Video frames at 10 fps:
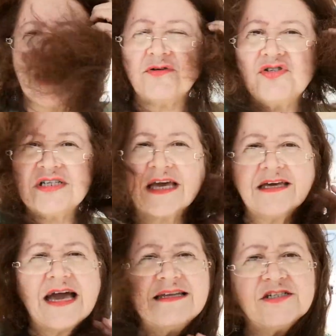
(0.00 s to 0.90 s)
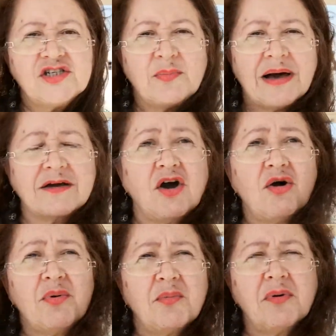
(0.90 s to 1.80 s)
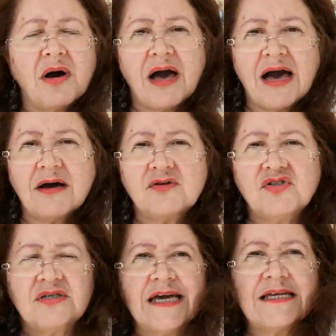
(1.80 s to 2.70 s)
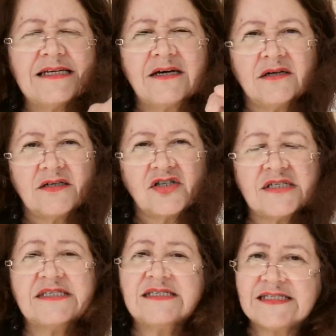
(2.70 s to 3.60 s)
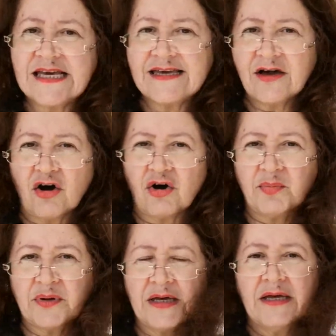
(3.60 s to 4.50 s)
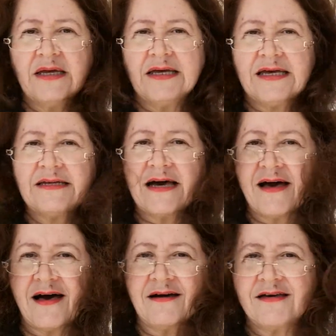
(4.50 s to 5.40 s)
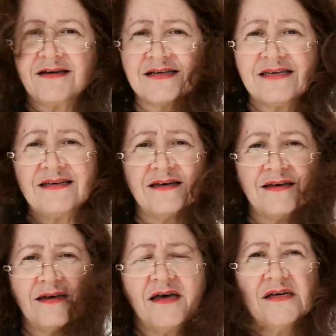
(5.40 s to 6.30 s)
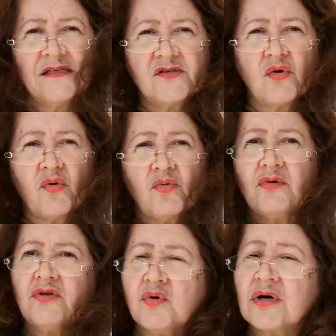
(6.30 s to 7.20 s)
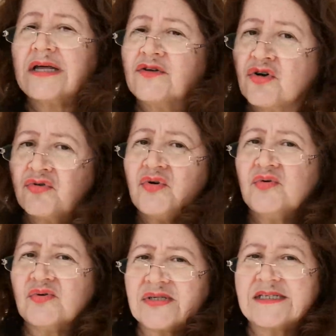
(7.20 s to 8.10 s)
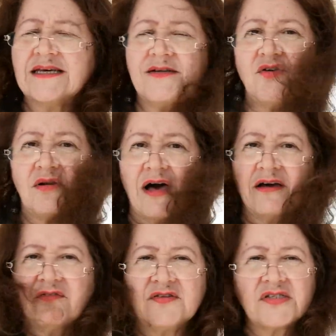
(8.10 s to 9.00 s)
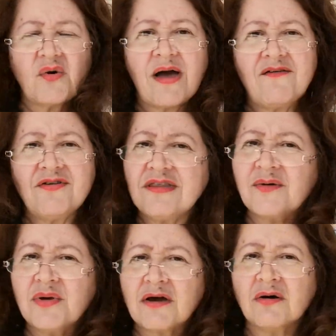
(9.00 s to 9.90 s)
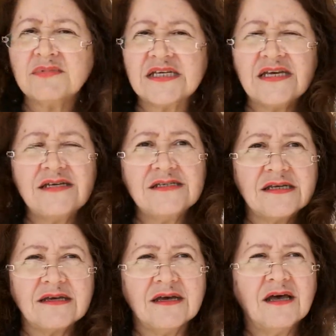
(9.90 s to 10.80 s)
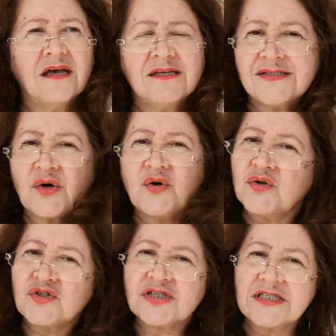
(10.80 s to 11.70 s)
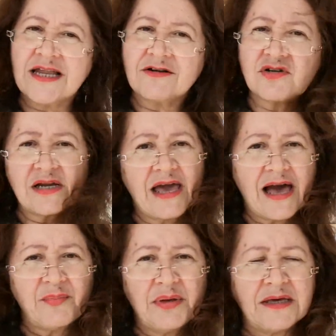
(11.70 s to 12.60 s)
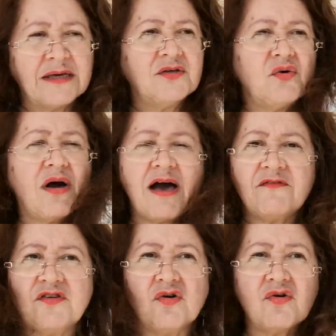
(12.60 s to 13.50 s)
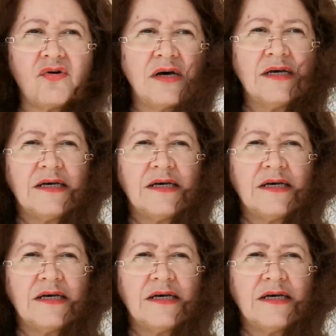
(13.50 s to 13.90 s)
how do you get your energy back up, but how do you get it to stay up in a higher gear so you can cruise in your life, so everything becomes easy, so you're just naturally happy. You have your